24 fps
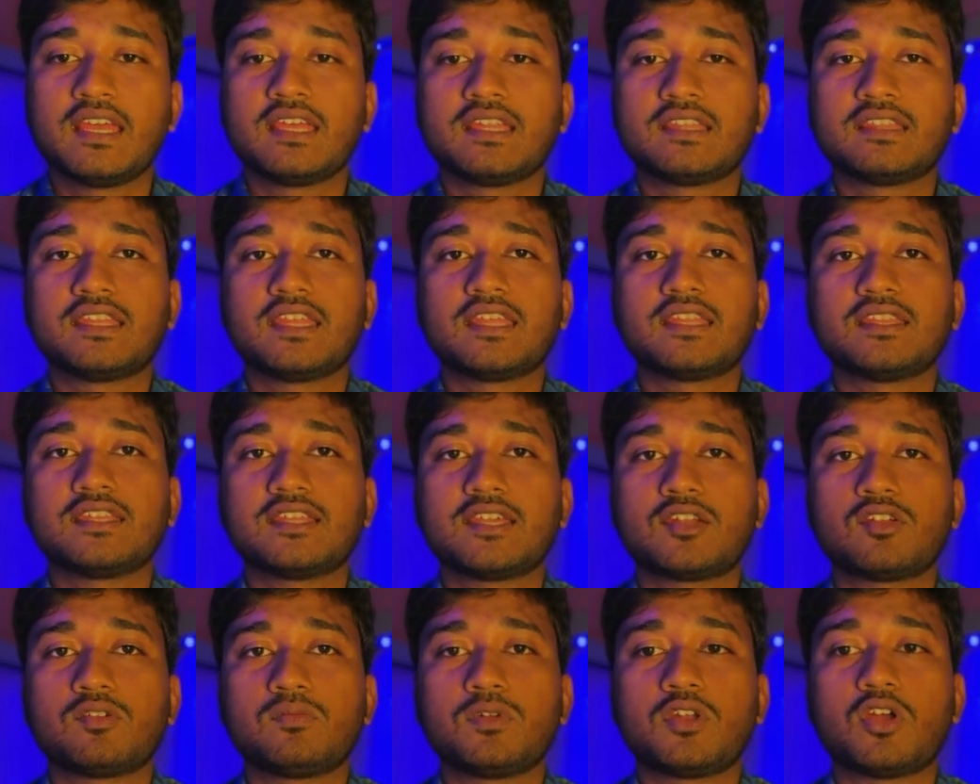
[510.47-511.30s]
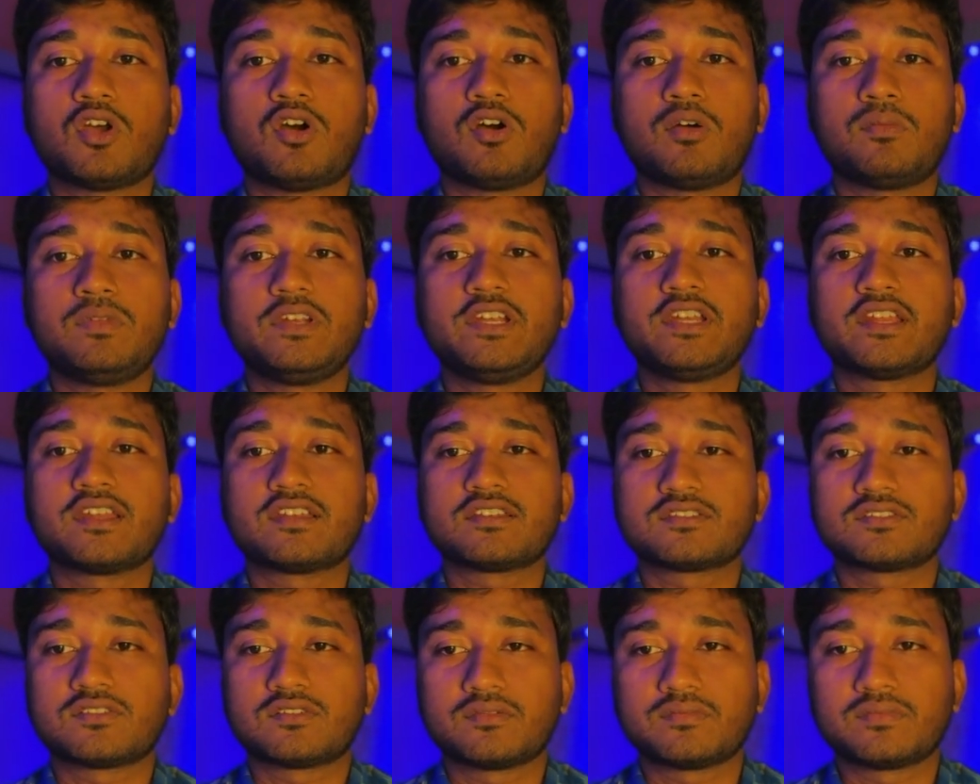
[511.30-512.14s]
then there will be
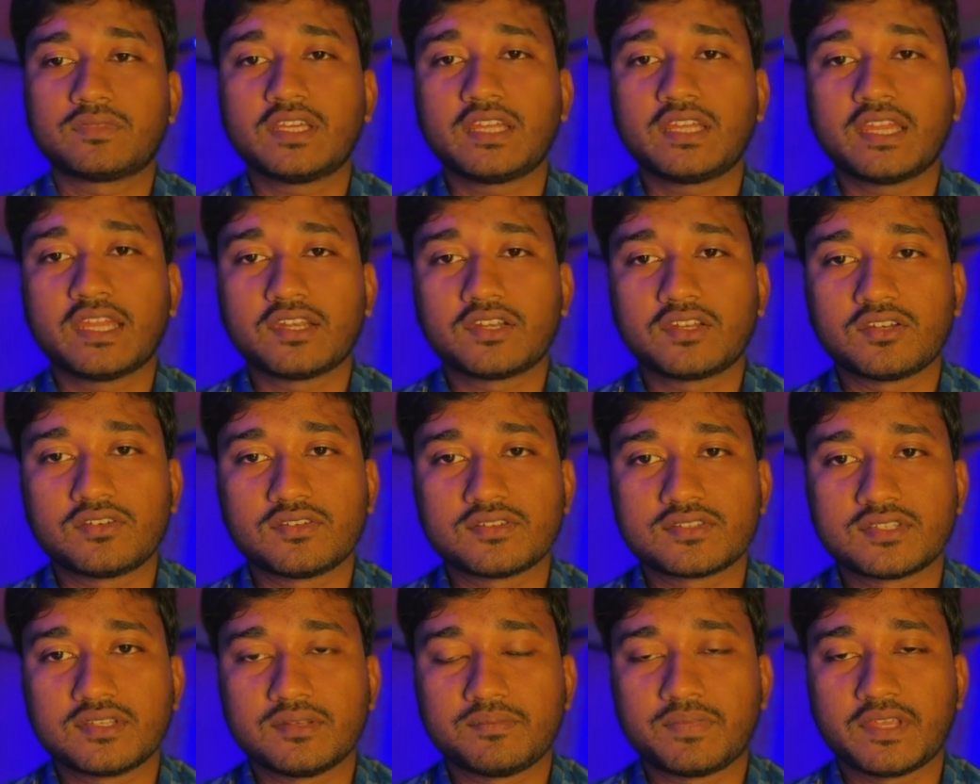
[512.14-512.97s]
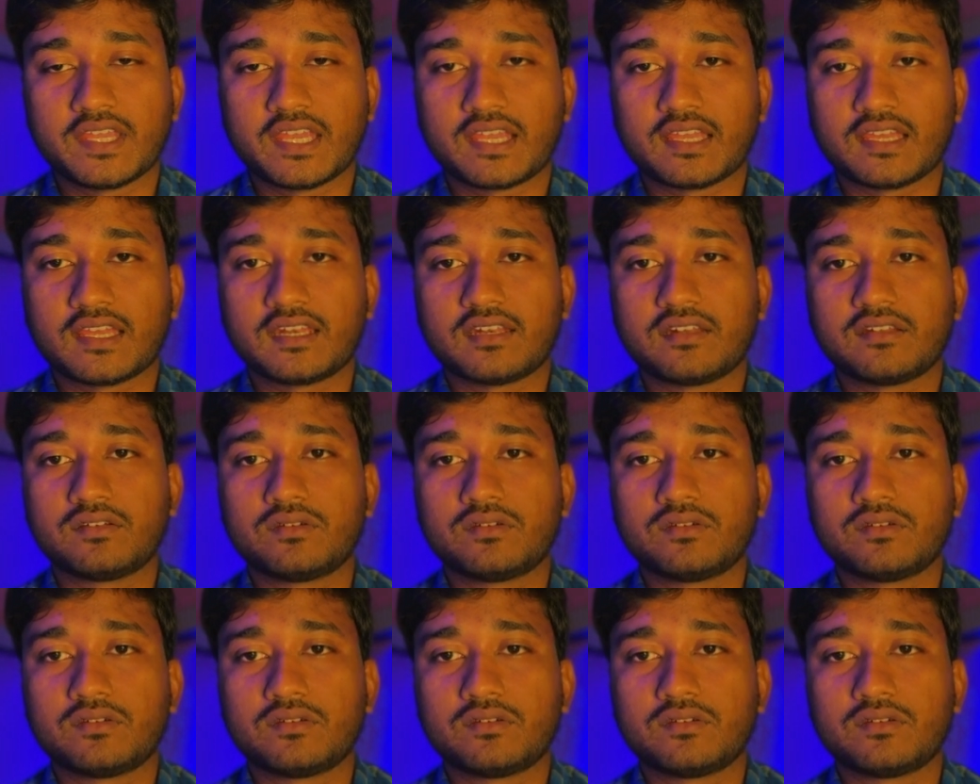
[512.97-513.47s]
obliteration of the anterior CP angle.